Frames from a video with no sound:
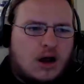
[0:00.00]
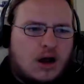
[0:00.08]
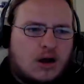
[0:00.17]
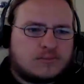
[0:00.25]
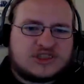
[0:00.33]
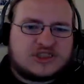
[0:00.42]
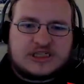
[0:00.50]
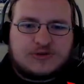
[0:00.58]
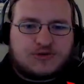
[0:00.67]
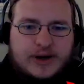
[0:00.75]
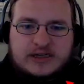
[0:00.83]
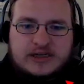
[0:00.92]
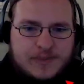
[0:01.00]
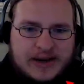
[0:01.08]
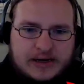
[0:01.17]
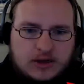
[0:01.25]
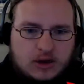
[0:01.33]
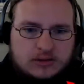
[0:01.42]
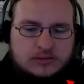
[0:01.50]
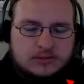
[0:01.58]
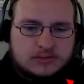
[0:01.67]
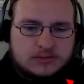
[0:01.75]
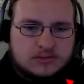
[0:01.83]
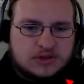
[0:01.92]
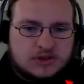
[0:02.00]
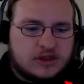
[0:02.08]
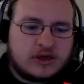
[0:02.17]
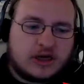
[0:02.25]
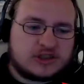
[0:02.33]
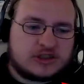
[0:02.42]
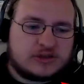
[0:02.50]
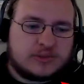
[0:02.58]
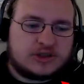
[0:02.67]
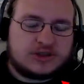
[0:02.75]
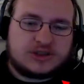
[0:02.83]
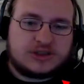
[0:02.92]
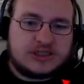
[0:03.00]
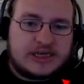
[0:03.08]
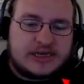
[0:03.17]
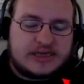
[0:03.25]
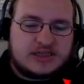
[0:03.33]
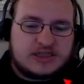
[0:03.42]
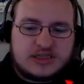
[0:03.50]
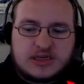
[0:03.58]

sea freight, depending on the customer's needs.